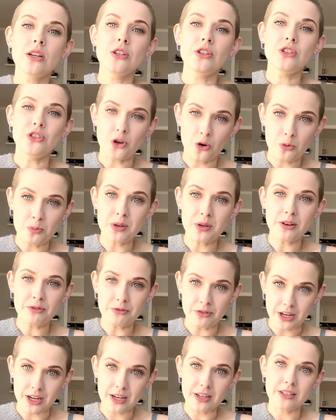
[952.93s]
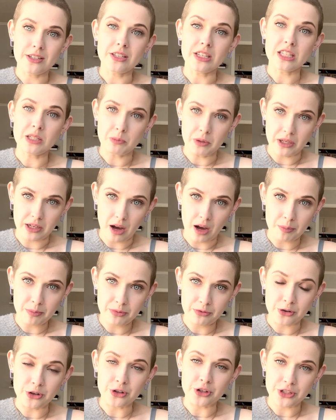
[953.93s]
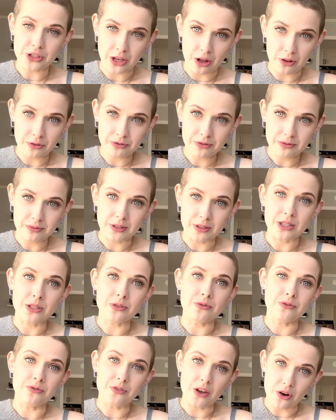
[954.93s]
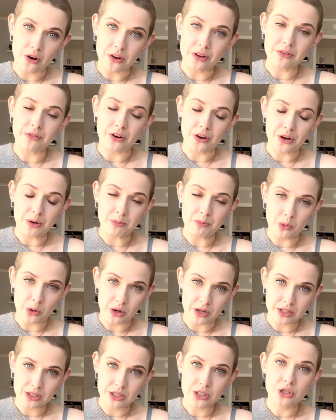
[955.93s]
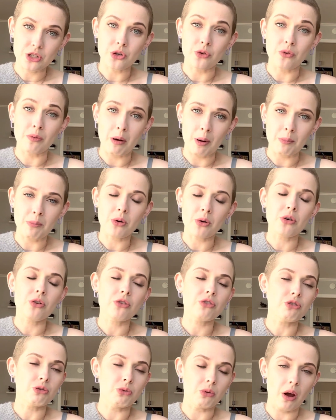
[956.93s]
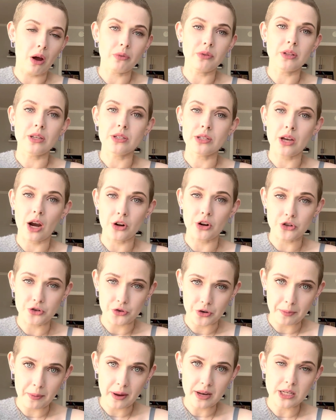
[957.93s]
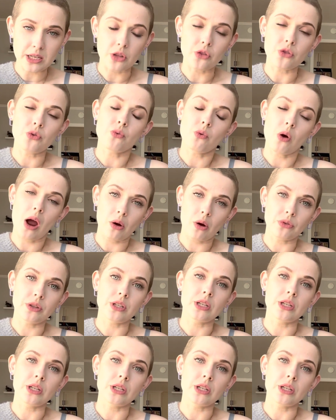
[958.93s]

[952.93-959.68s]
don't be afraid to speak up for yourself. It's very, very important to remember throughout the entire treatment and throughout the